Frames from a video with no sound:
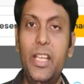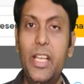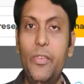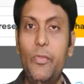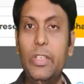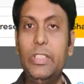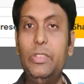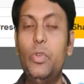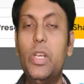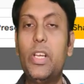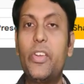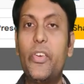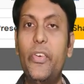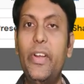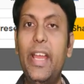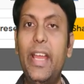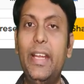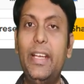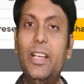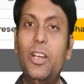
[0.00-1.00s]
which will
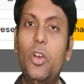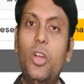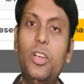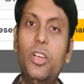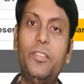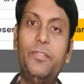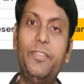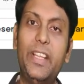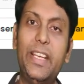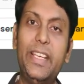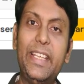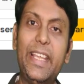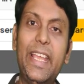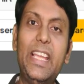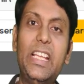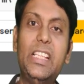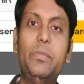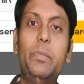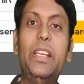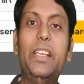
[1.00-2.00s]
create a lot of
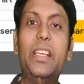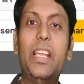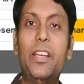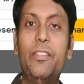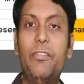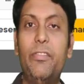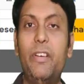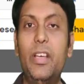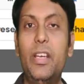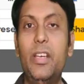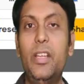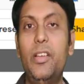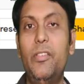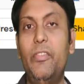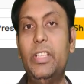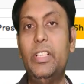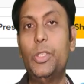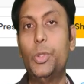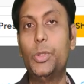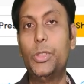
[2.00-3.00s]
engagement and fun
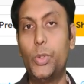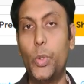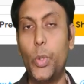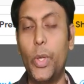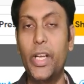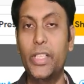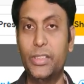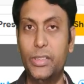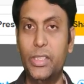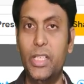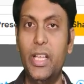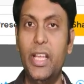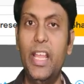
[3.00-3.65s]
with your students.